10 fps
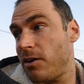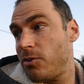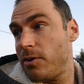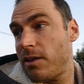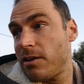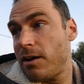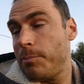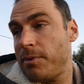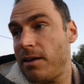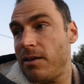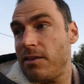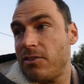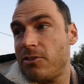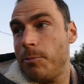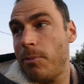I'll do another update on
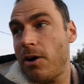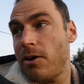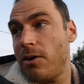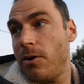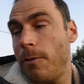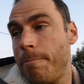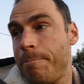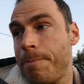this tomorrow.